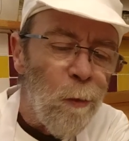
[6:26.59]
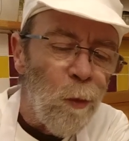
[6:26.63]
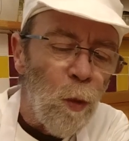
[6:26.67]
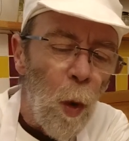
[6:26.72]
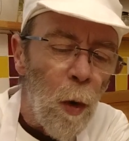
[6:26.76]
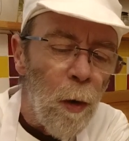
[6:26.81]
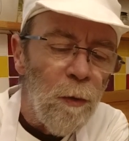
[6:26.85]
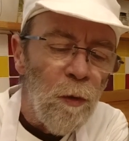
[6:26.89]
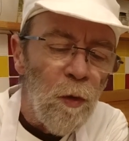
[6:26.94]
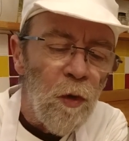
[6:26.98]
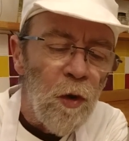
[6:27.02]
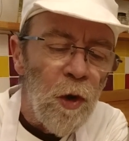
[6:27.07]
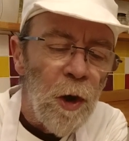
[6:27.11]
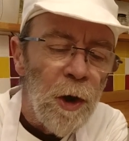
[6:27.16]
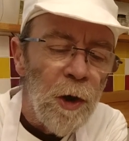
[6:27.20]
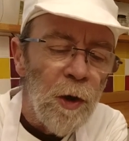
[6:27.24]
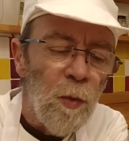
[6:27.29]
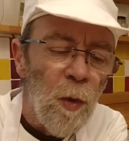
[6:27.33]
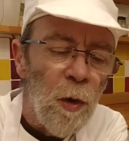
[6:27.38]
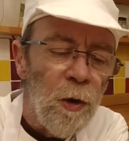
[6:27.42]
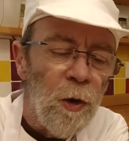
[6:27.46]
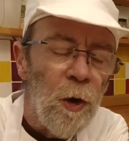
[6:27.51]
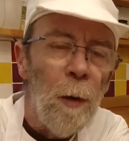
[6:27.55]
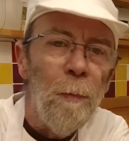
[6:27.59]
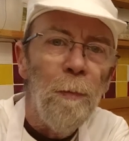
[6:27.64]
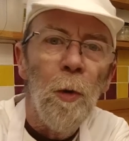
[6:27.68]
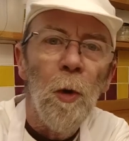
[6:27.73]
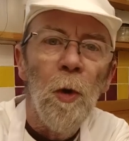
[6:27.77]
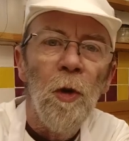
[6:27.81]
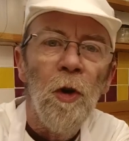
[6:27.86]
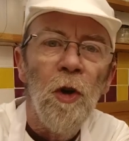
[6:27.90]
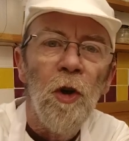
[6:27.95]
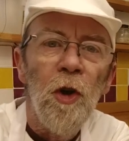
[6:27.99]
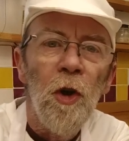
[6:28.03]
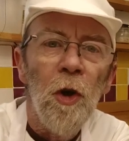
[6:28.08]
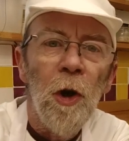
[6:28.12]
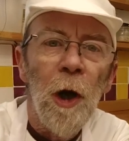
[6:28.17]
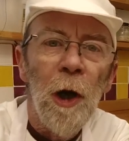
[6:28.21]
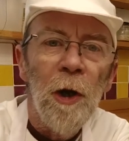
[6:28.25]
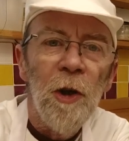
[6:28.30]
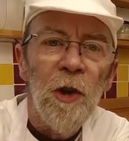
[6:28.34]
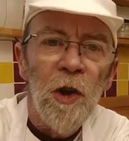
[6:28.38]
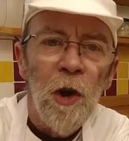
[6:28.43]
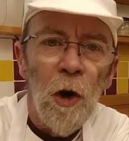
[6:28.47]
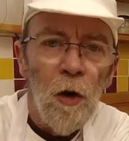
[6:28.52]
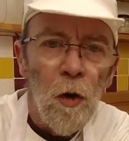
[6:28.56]
of the things with not putting the sugar
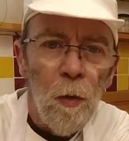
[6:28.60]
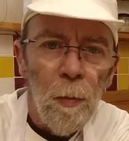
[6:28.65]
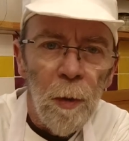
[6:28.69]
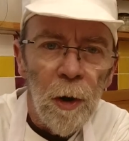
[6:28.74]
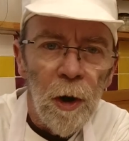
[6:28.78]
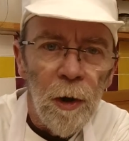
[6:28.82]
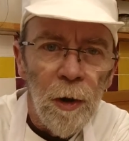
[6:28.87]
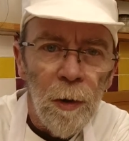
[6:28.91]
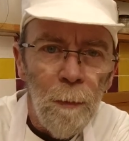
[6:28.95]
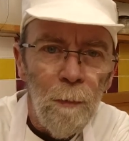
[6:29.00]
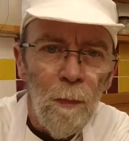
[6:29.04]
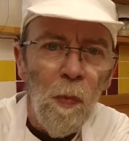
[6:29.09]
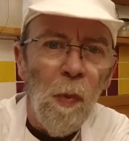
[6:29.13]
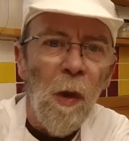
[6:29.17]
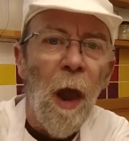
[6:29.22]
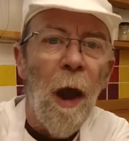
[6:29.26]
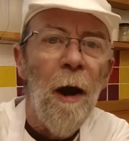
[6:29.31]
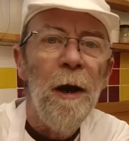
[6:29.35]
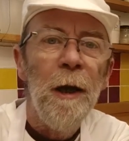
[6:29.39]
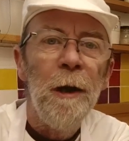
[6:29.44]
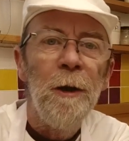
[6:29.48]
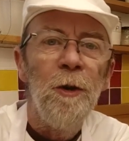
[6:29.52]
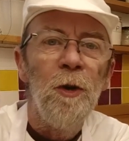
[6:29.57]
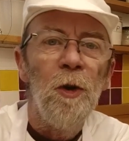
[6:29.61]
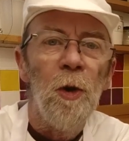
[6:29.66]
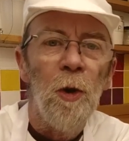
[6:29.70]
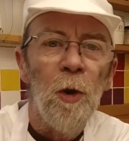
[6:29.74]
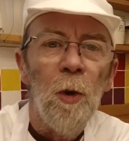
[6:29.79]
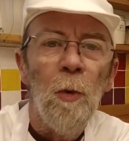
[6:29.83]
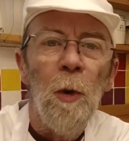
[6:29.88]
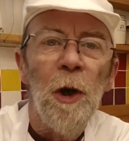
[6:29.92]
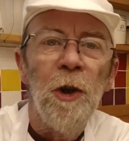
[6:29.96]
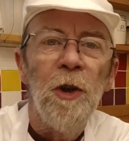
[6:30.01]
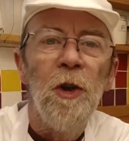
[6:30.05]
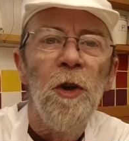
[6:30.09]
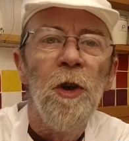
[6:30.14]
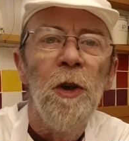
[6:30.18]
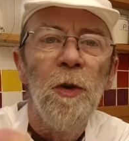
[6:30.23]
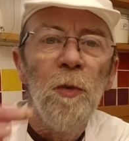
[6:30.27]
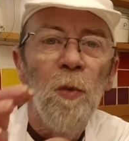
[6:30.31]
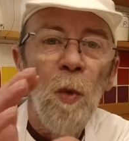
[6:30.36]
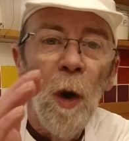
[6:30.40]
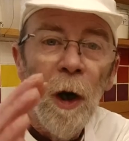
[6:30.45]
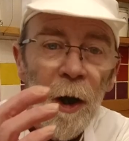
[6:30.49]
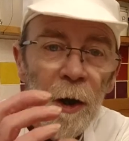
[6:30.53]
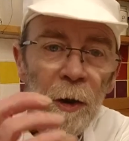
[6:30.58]
and syrup in is the question is,
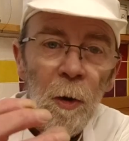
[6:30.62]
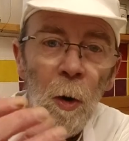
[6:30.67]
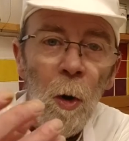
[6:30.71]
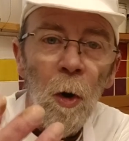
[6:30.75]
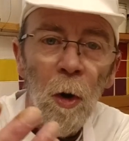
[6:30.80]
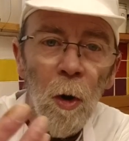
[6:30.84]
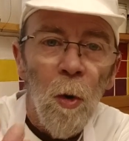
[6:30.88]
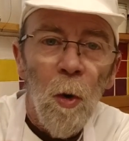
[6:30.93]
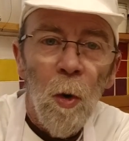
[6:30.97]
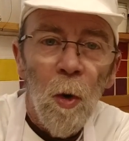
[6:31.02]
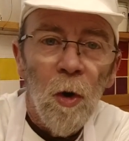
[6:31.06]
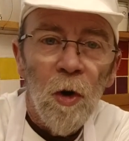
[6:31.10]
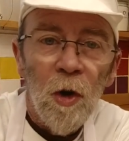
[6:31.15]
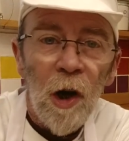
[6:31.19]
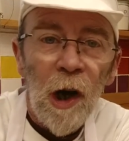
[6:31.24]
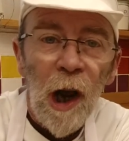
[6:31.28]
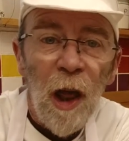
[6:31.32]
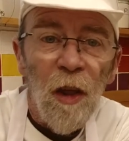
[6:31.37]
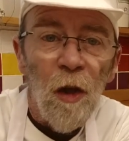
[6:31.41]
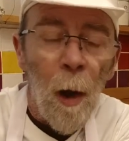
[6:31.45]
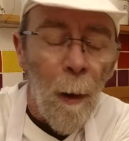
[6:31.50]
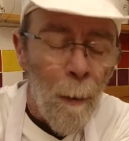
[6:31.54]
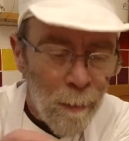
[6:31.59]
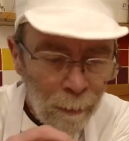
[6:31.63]
will it all hold together?